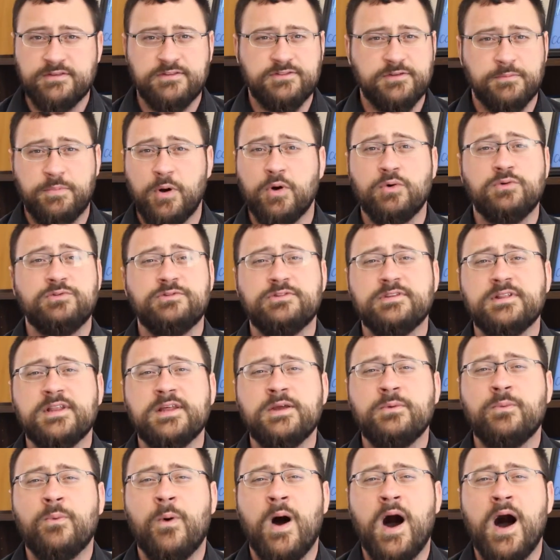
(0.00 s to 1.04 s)
and
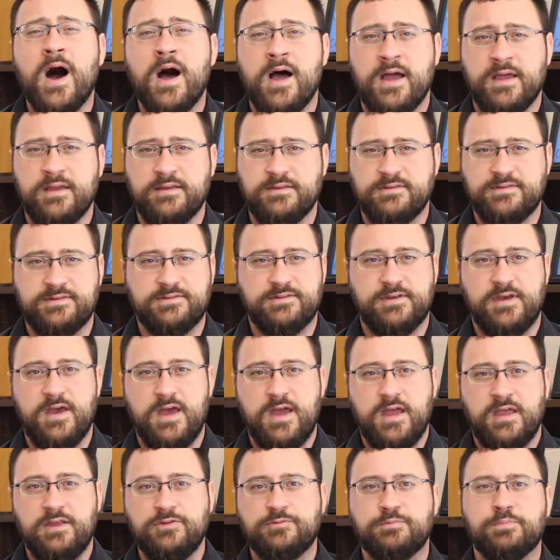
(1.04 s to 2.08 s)
supposedly wise.
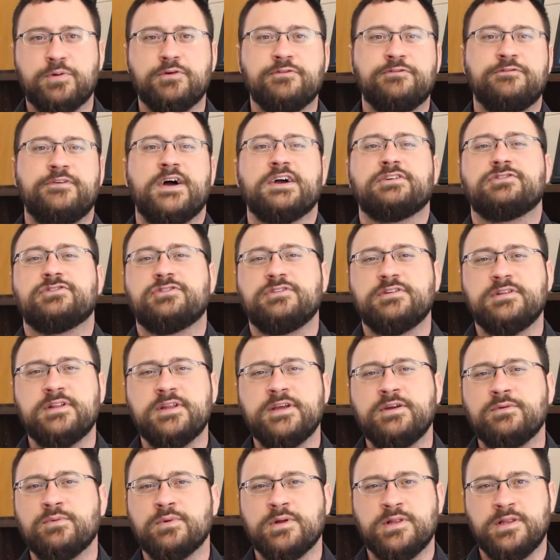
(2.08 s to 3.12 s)
He's
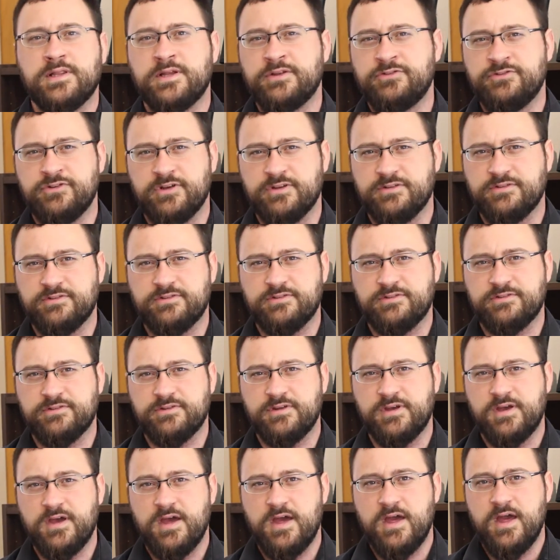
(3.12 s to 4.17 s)
professionally
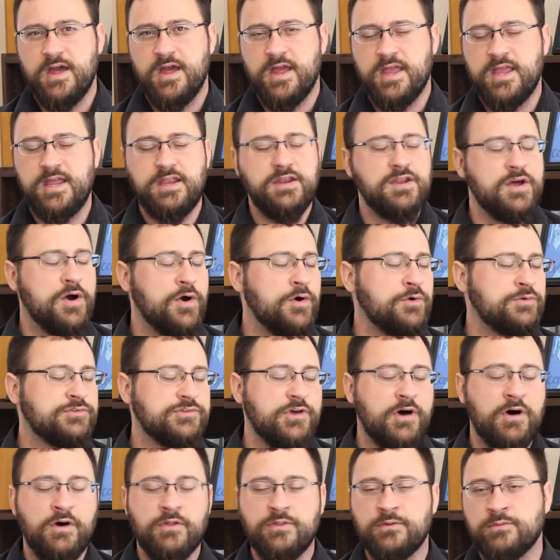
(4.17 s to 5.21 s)
religious. He
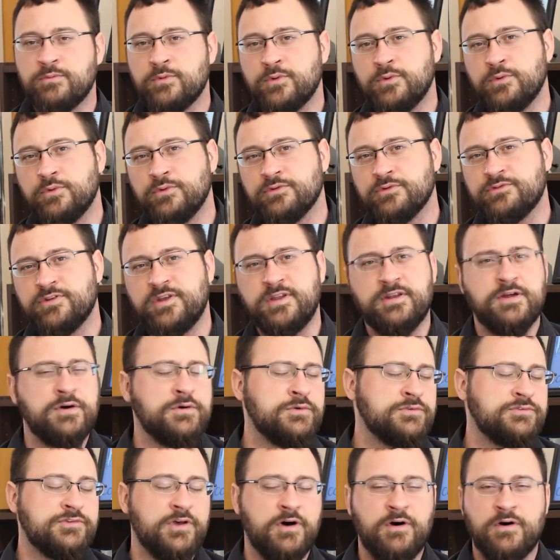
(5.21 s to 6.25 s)
knows all the rules. He
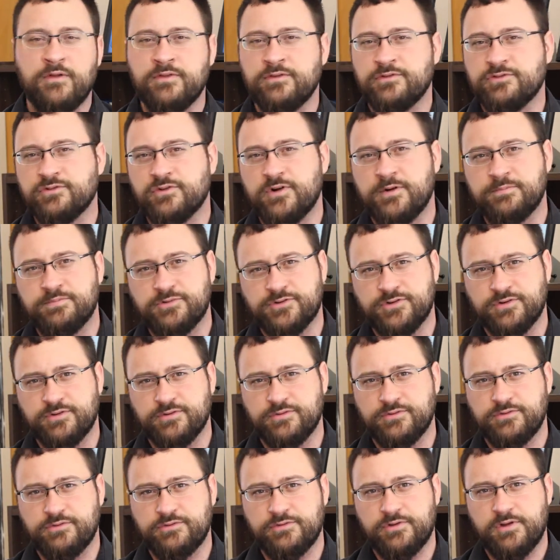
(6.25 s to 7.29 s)
knows all the
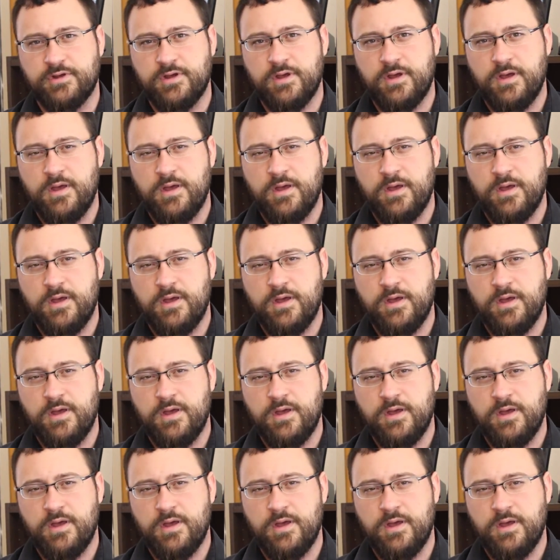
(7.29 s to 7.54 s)
scriptures.